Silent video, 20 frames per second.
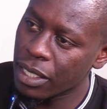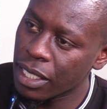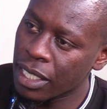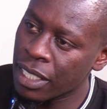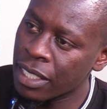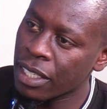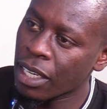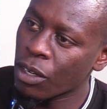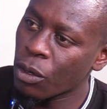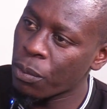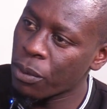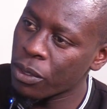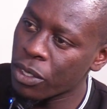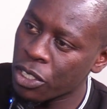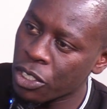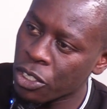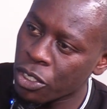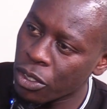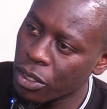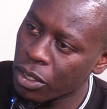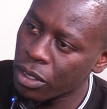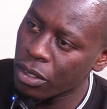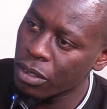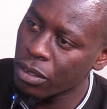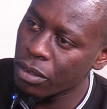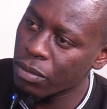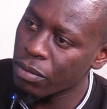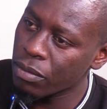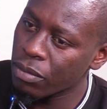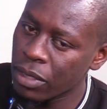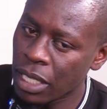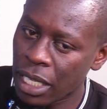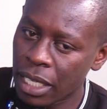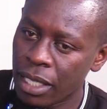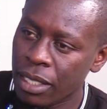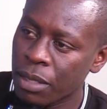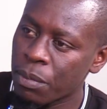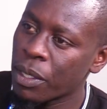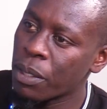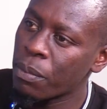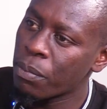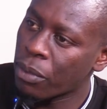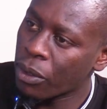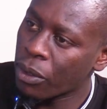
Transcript: is an opposition that has been